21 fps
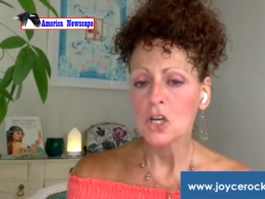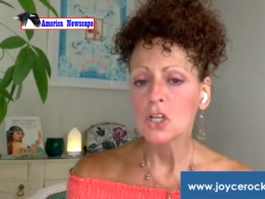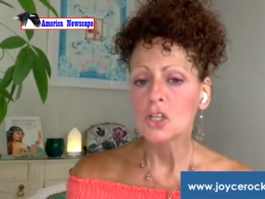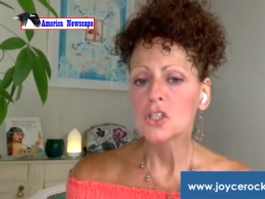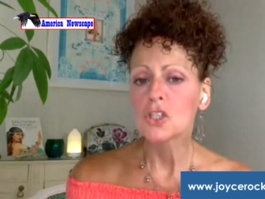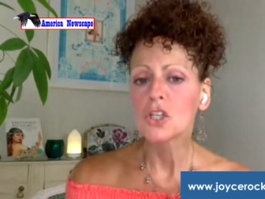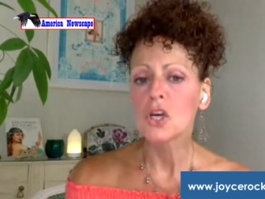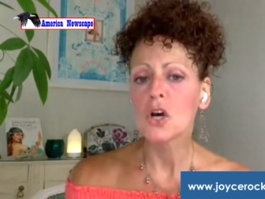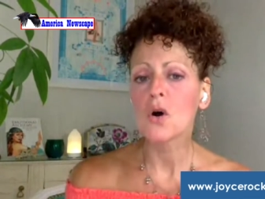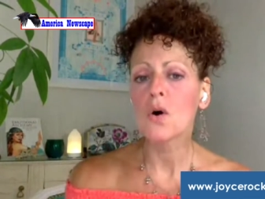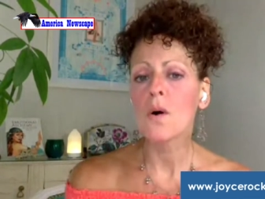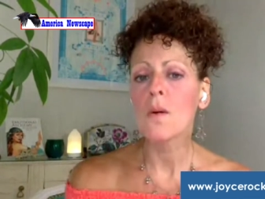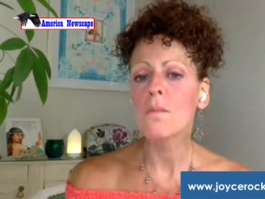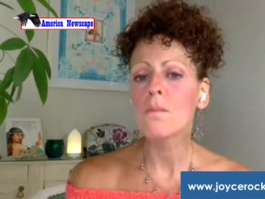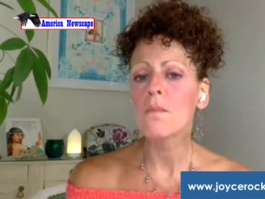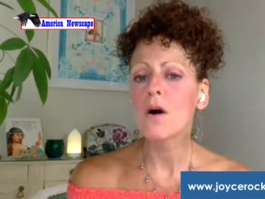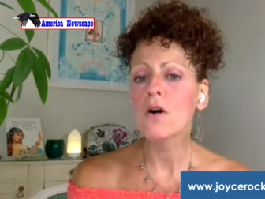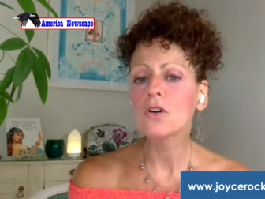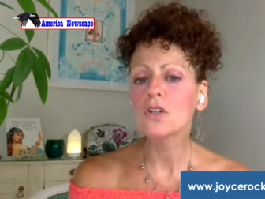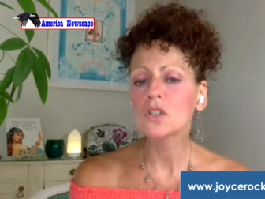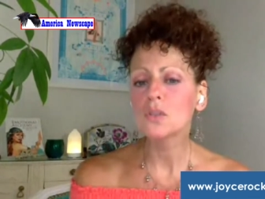So
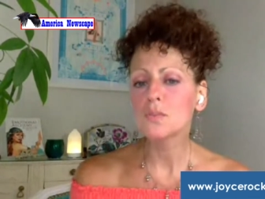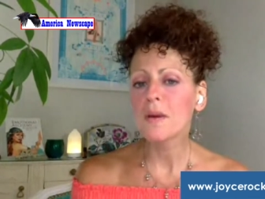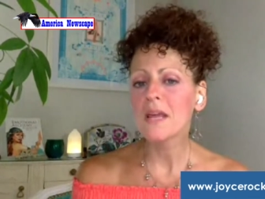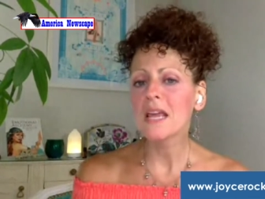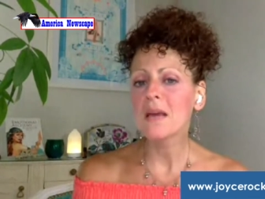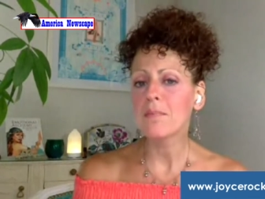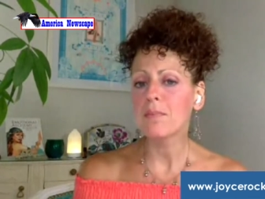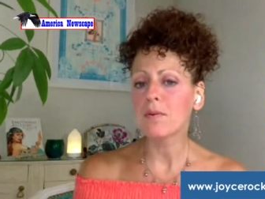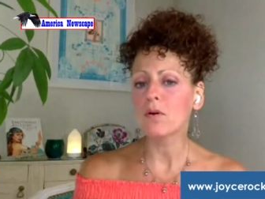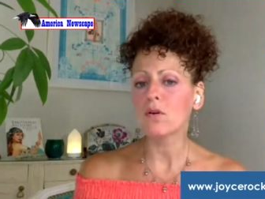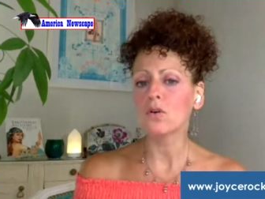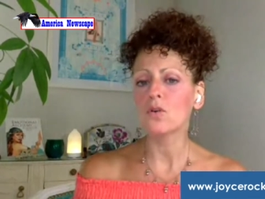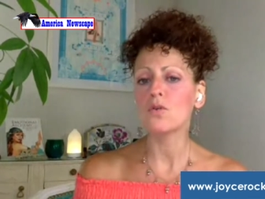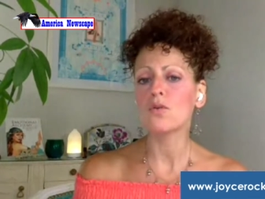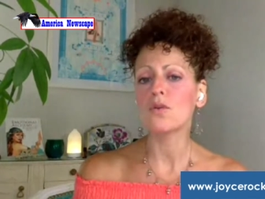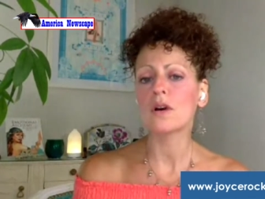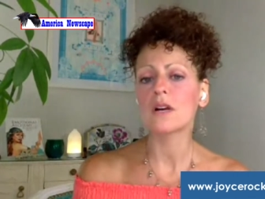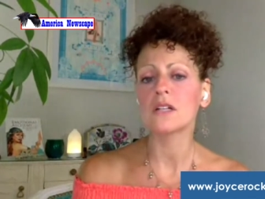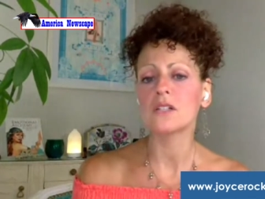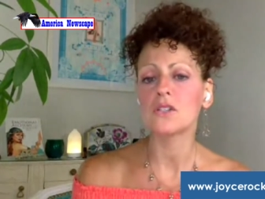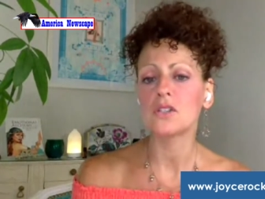most people who
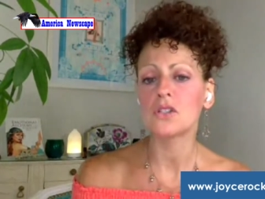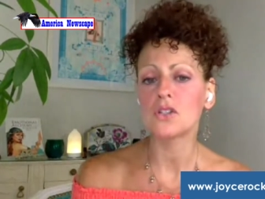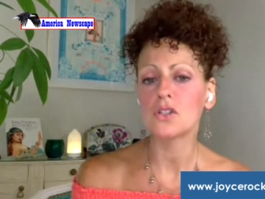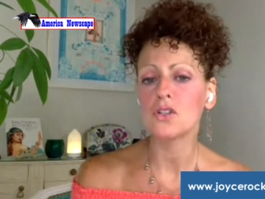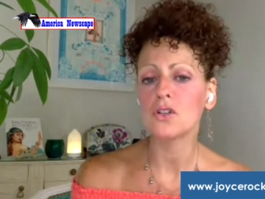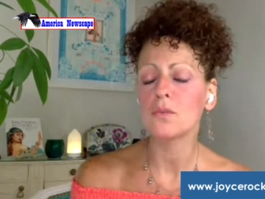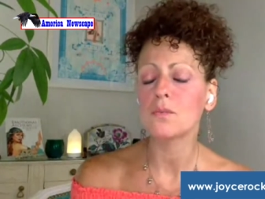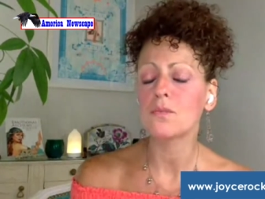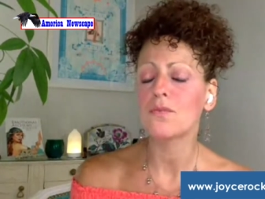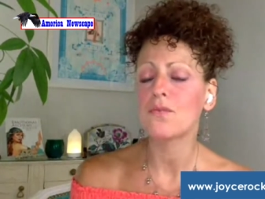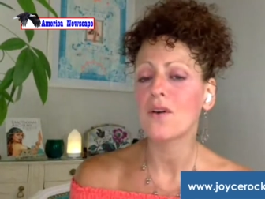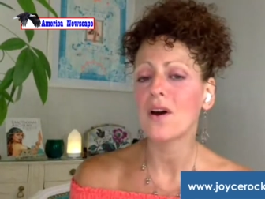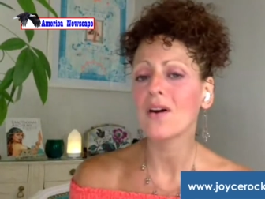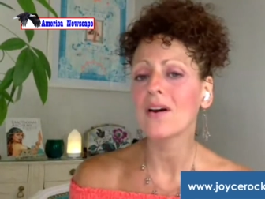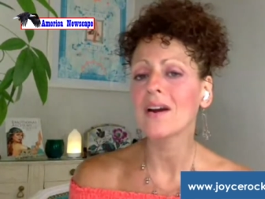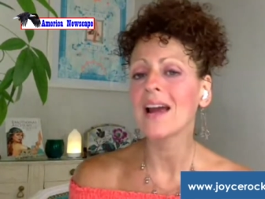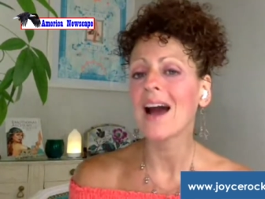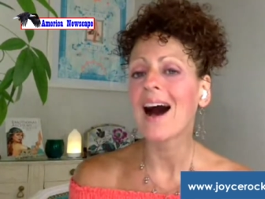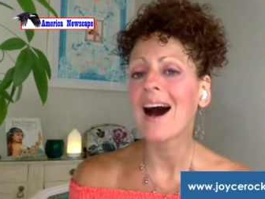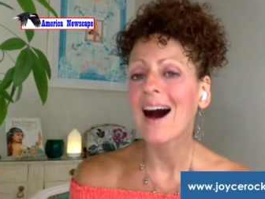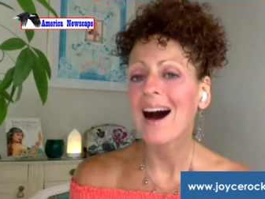consume
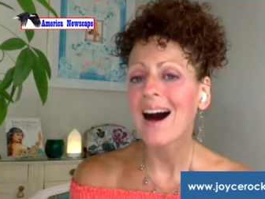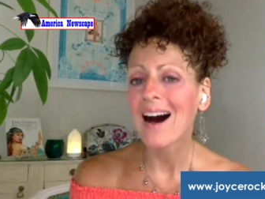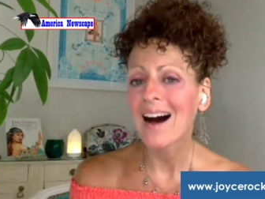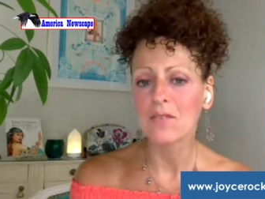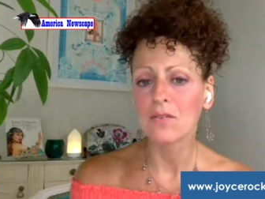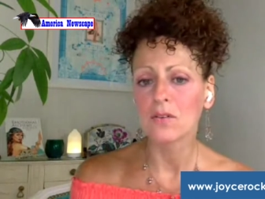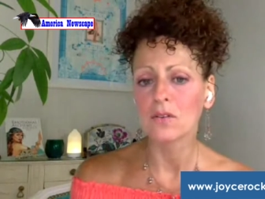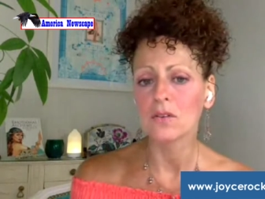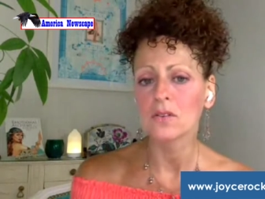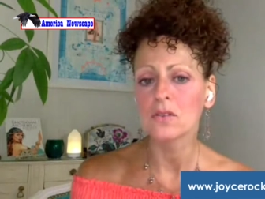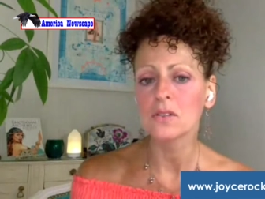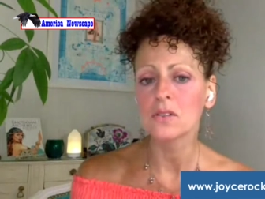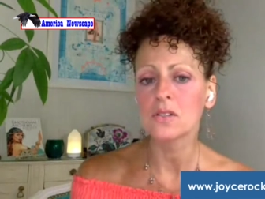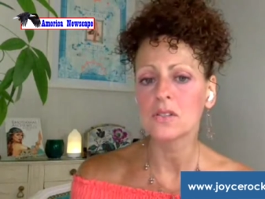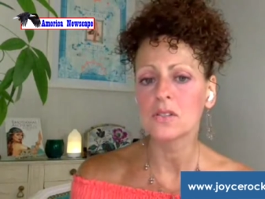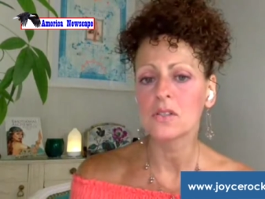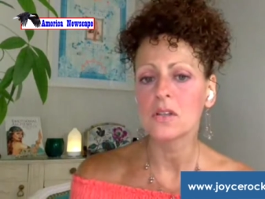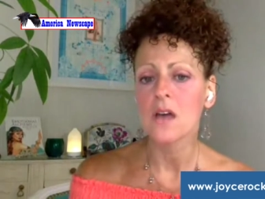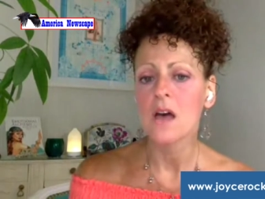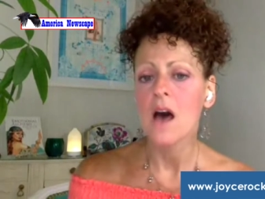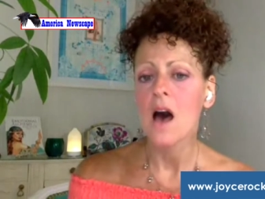very high
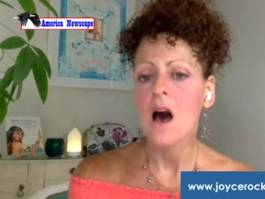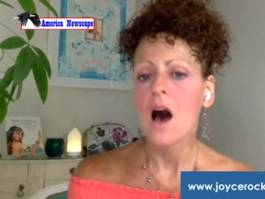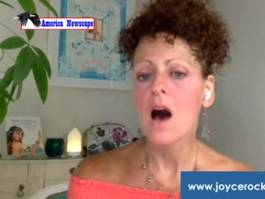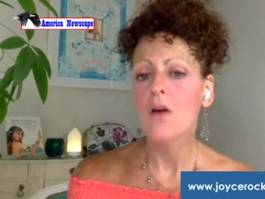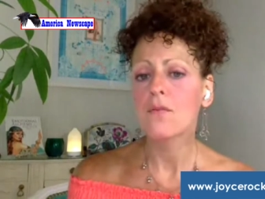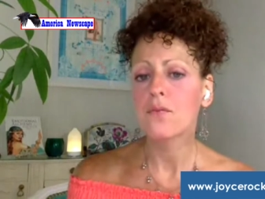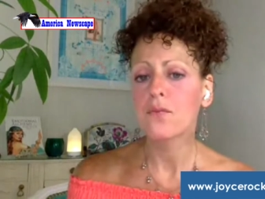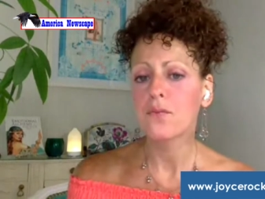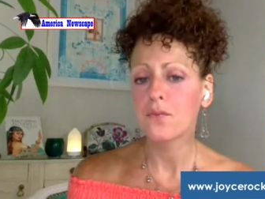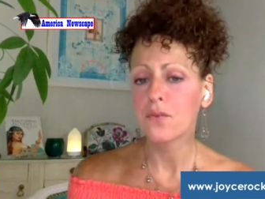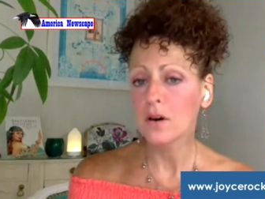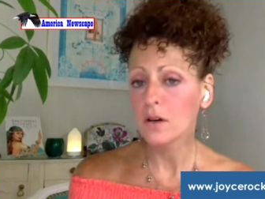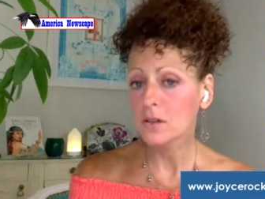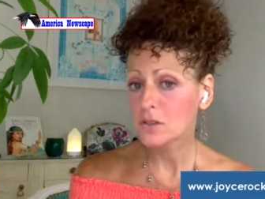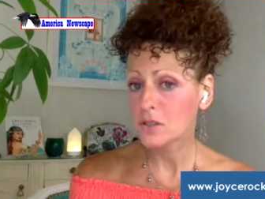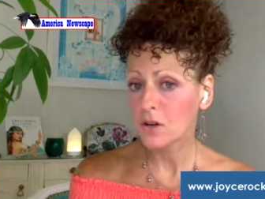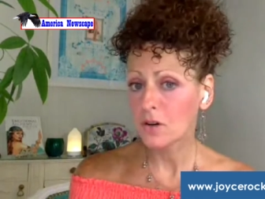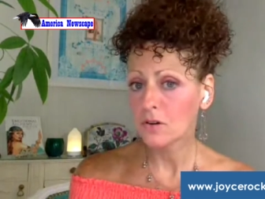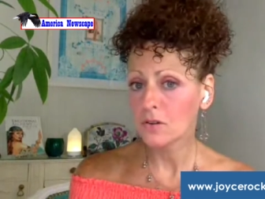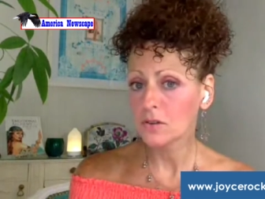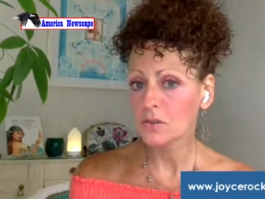levels of
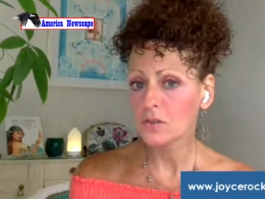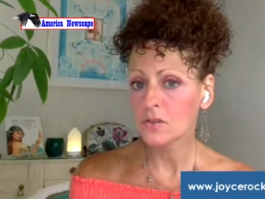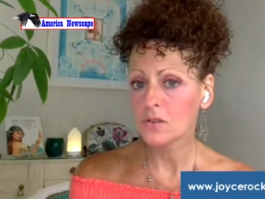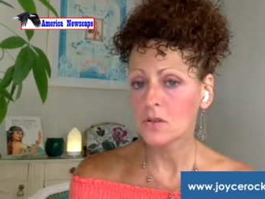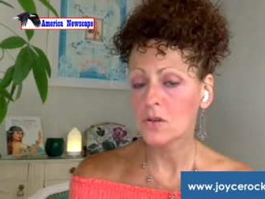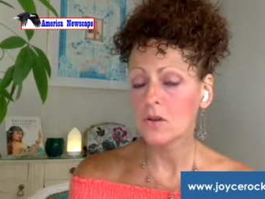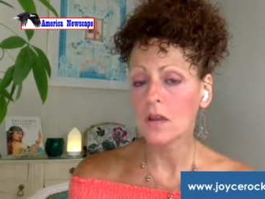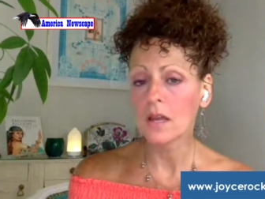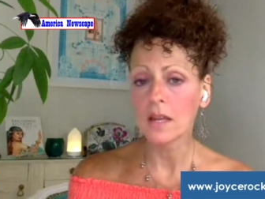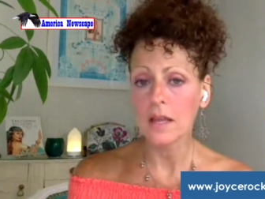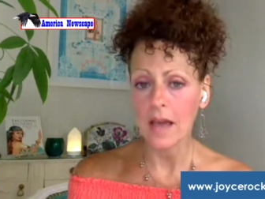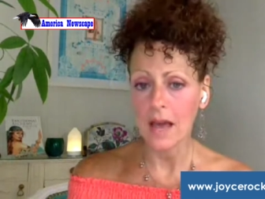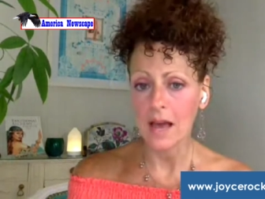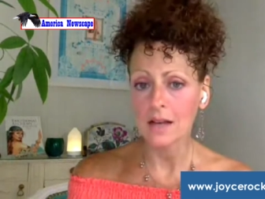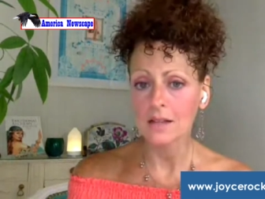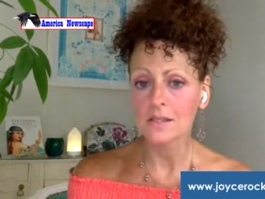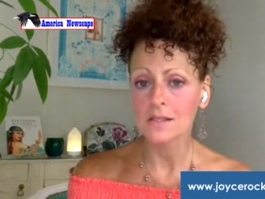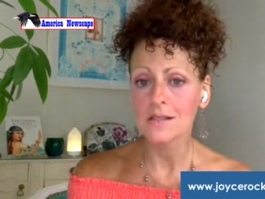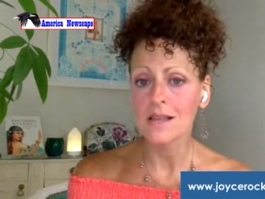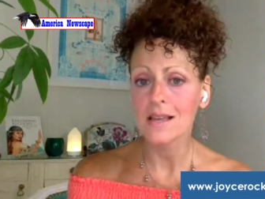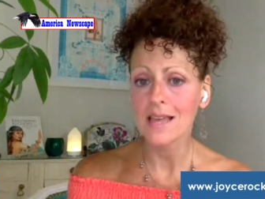fructose, you can
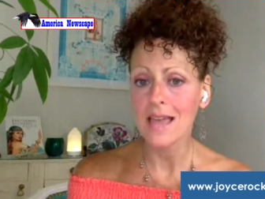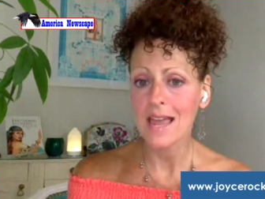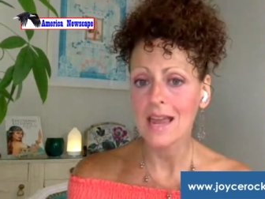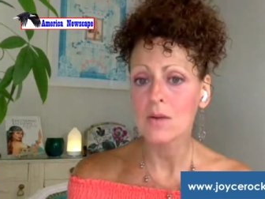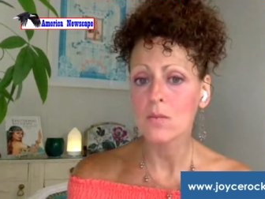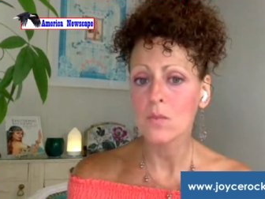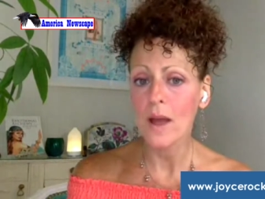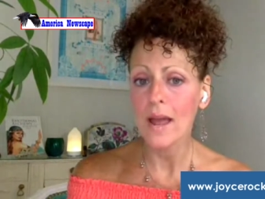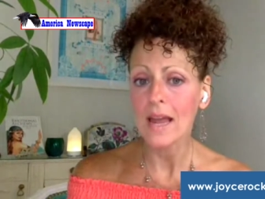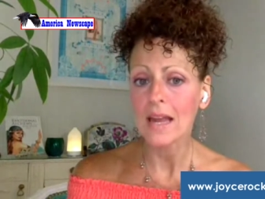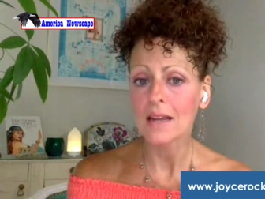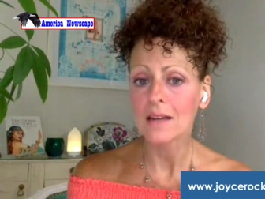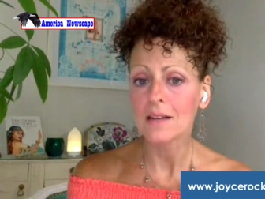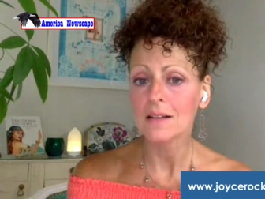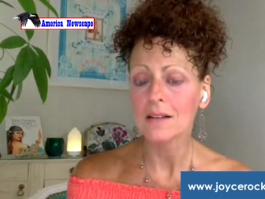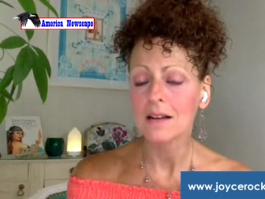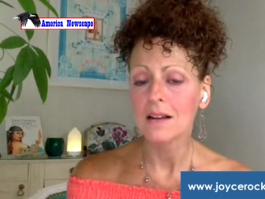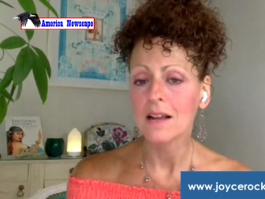guess, they gain weight.